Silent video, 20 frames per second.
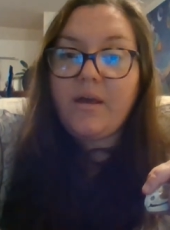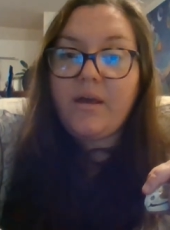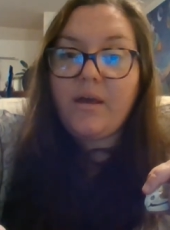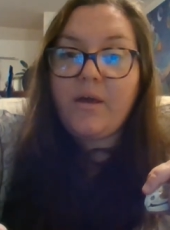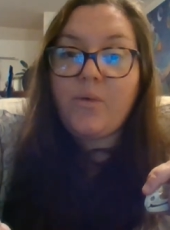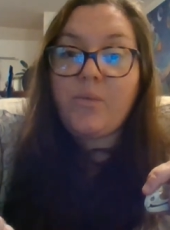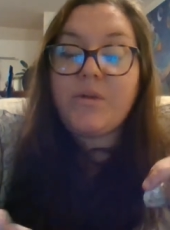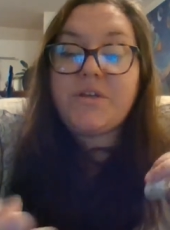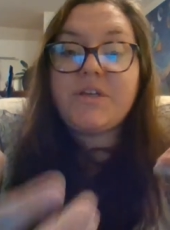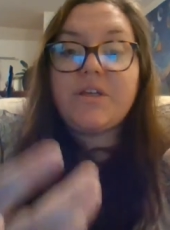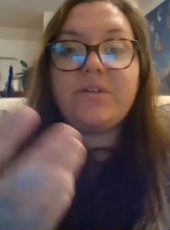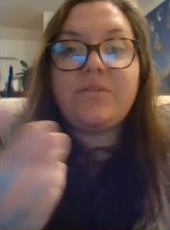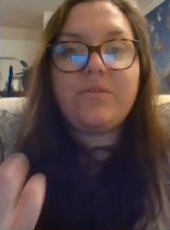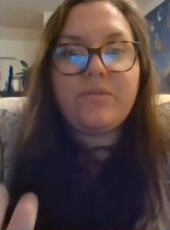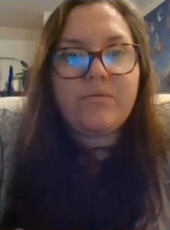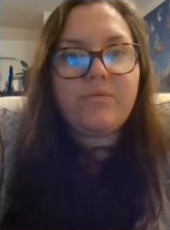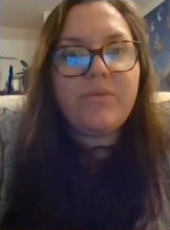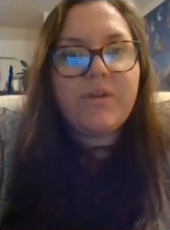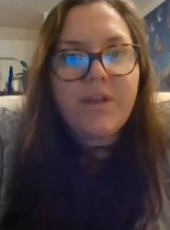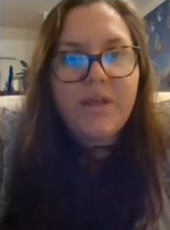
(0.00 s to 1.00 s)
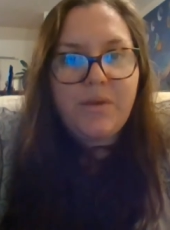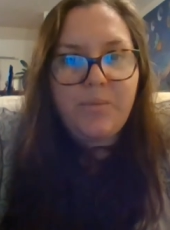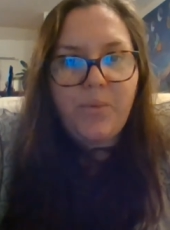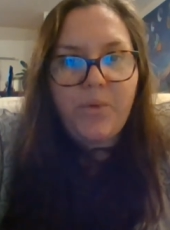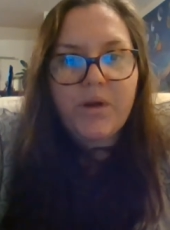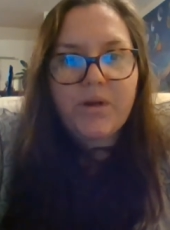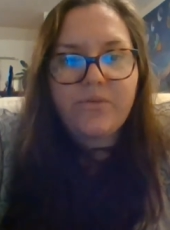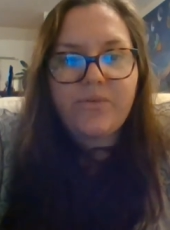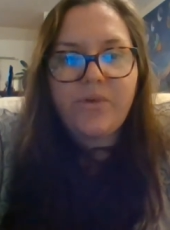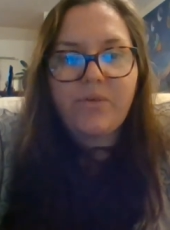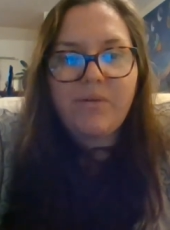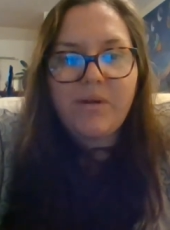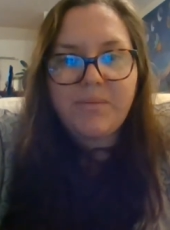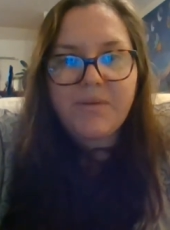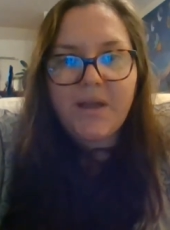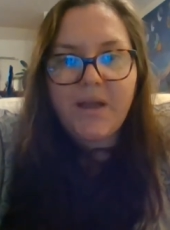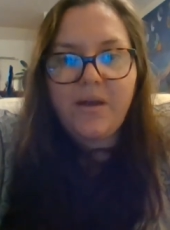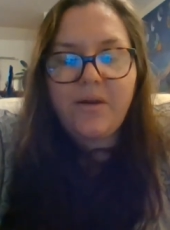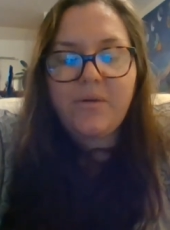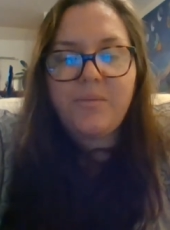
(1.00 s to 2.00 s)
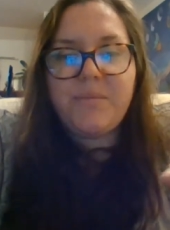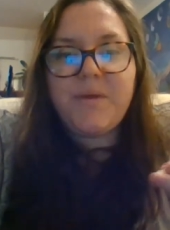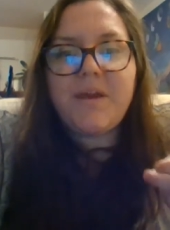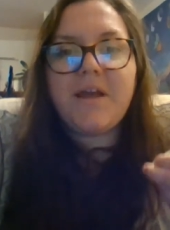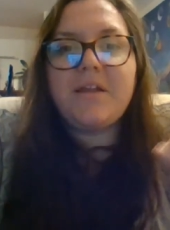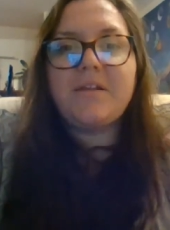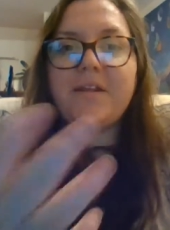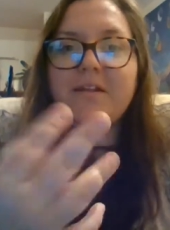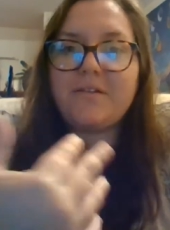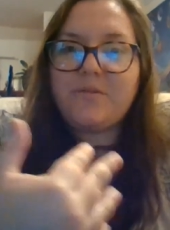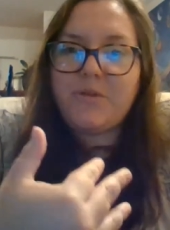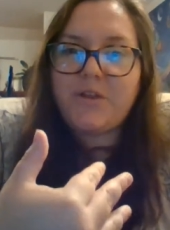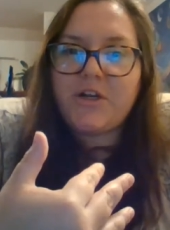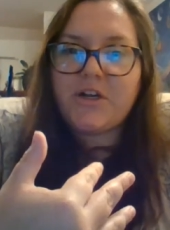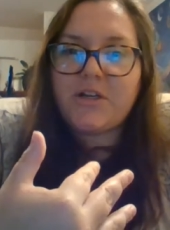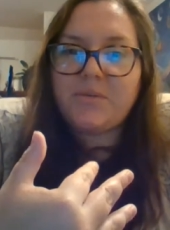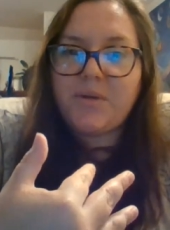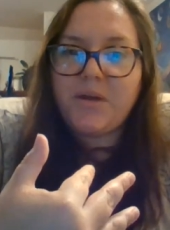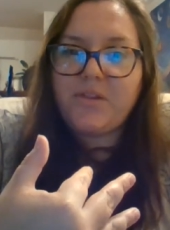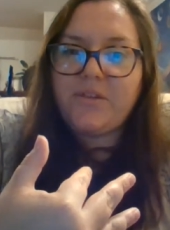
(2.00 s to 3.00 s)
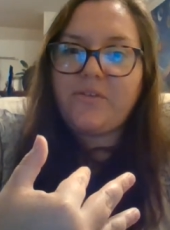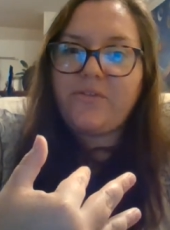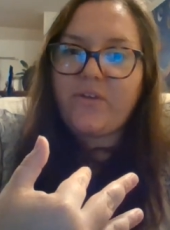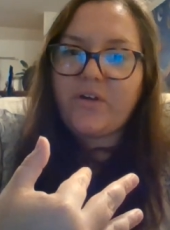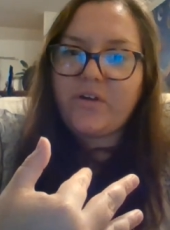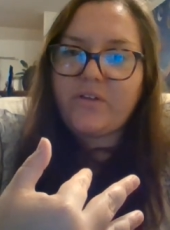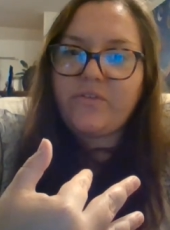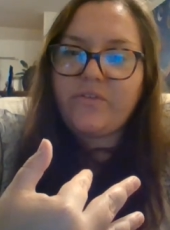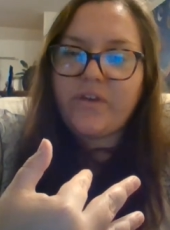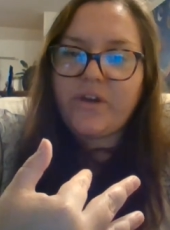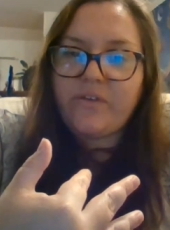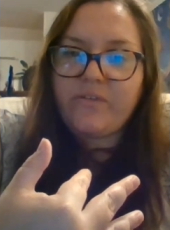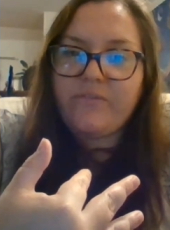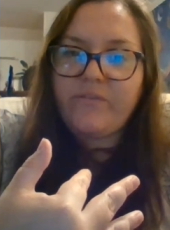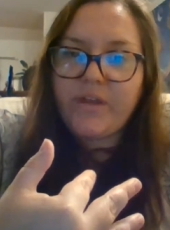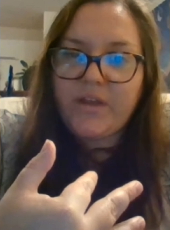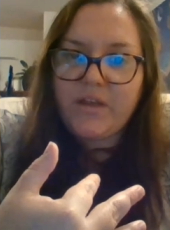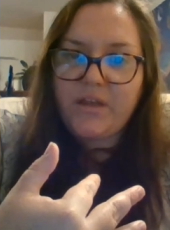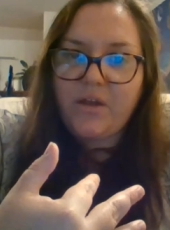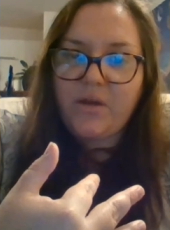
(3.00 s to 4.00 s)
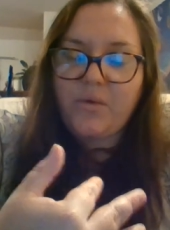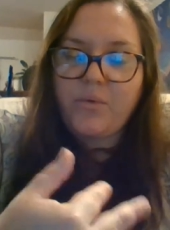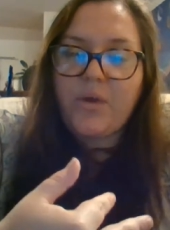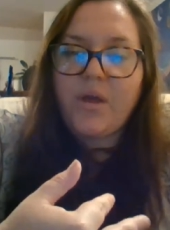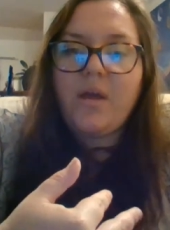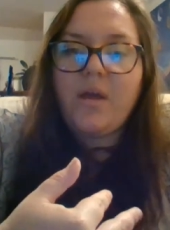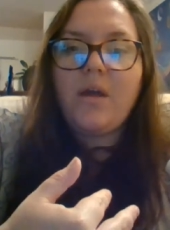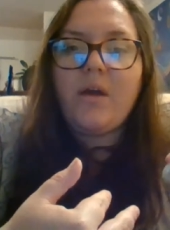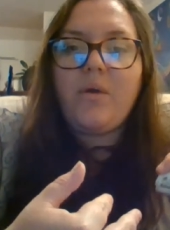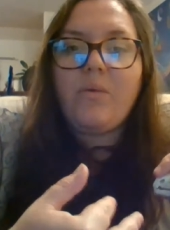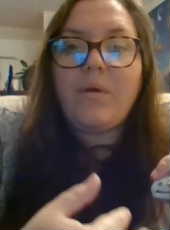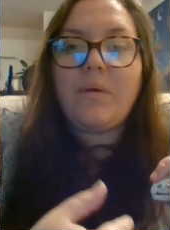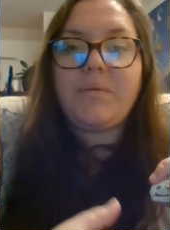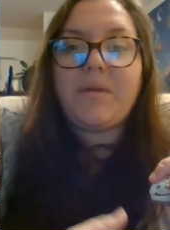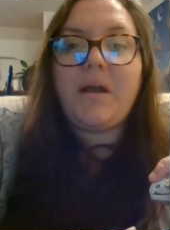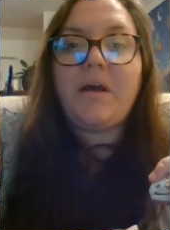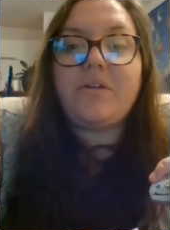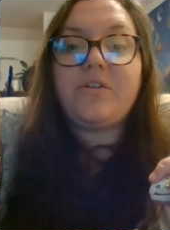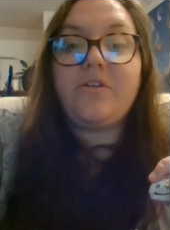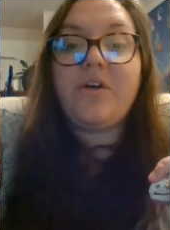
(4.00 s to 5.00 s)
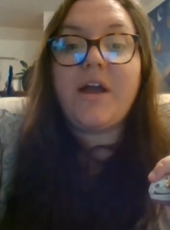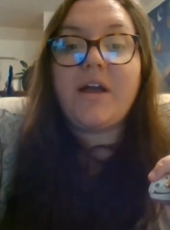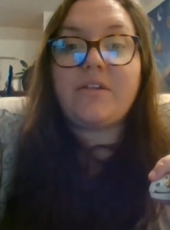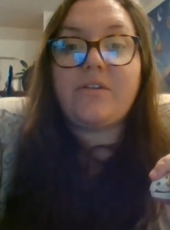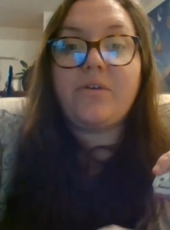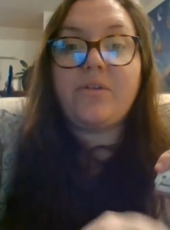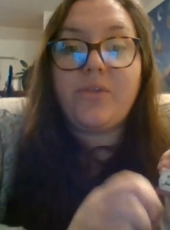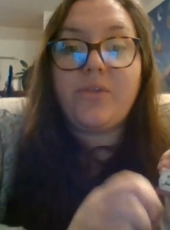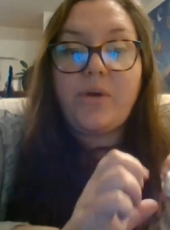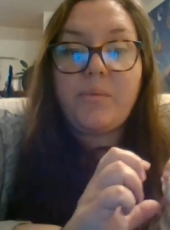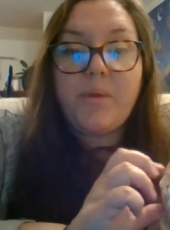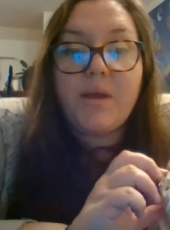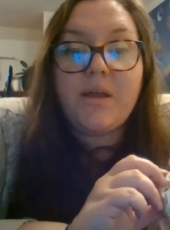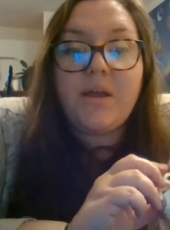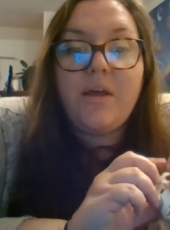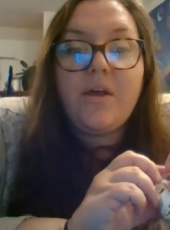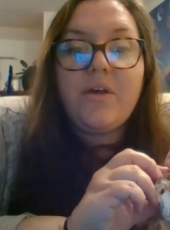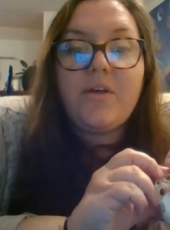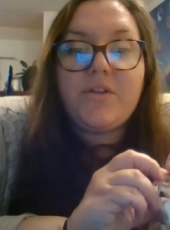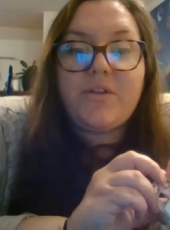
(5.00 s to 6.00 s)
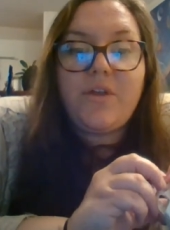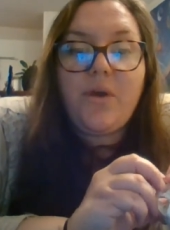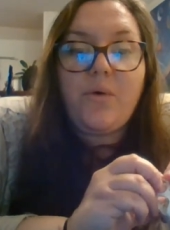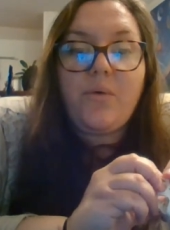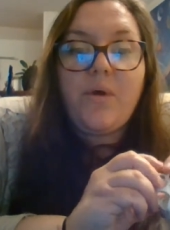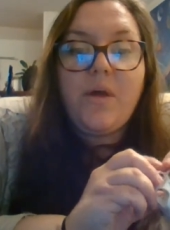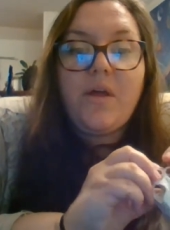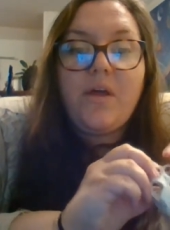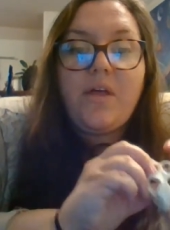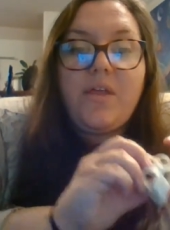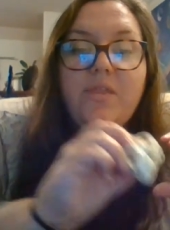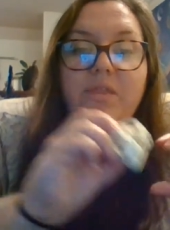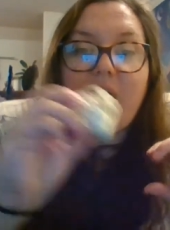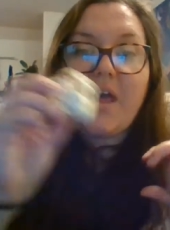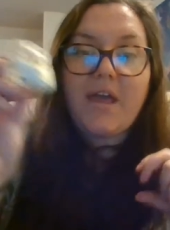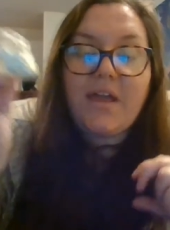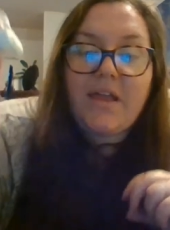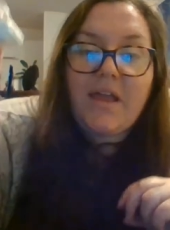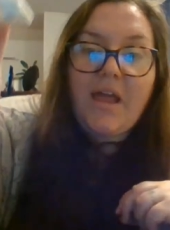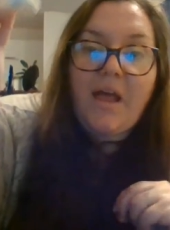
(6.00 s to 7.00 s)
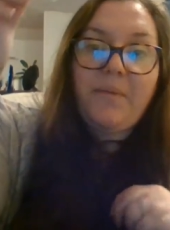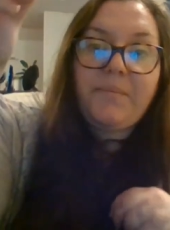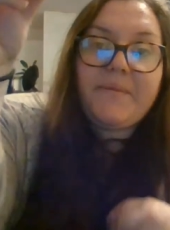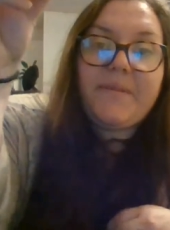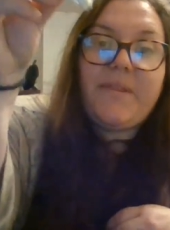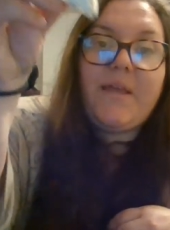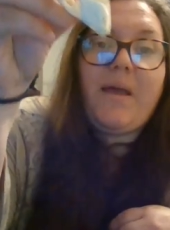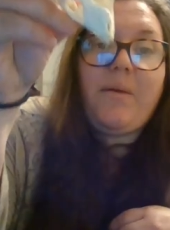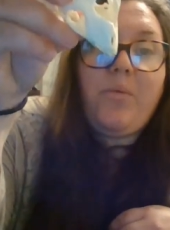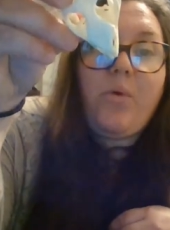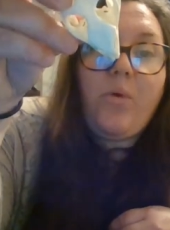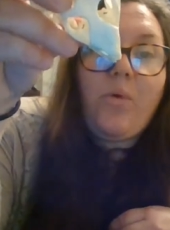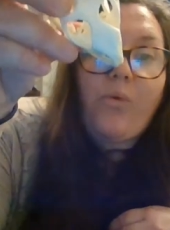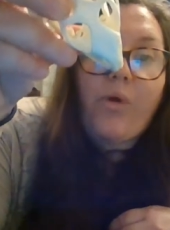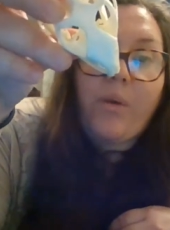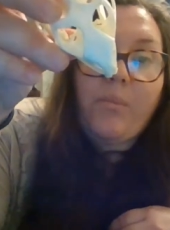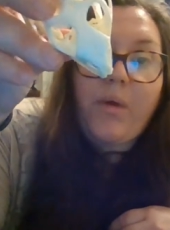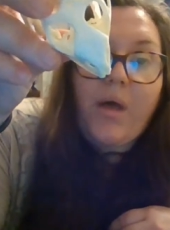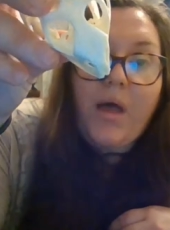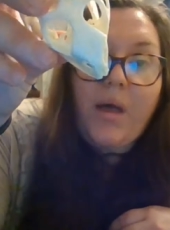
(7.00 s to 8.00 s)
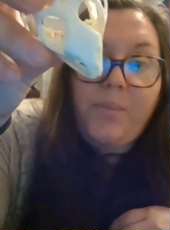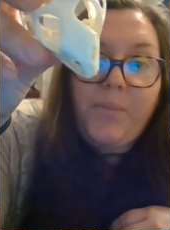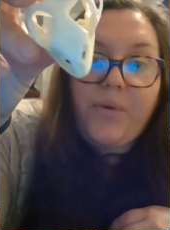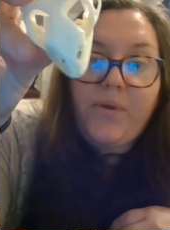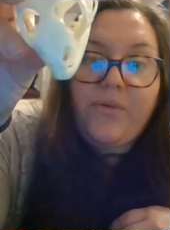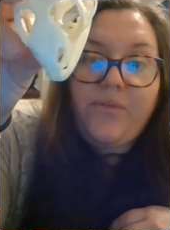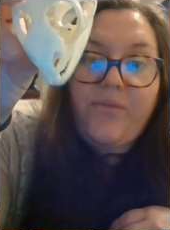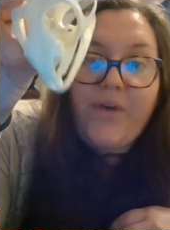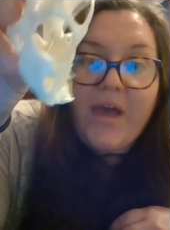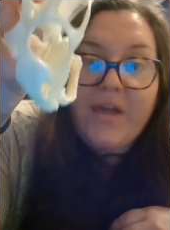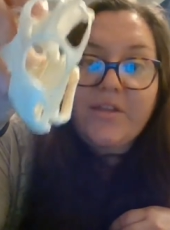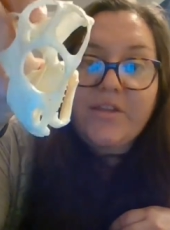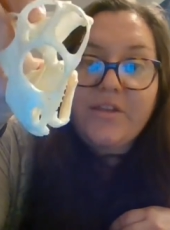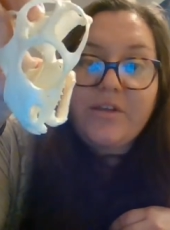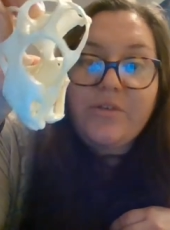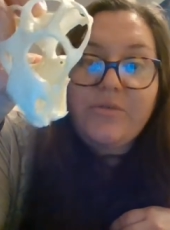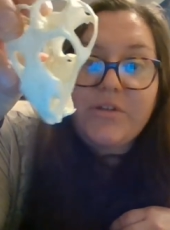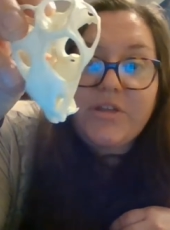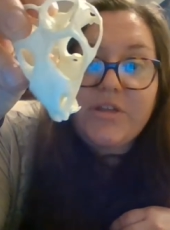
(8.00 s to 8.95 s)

uh, which is really important for reptile because as we talked about in the first vid video, reptiles are ectothermic. So that helps them warm up faster,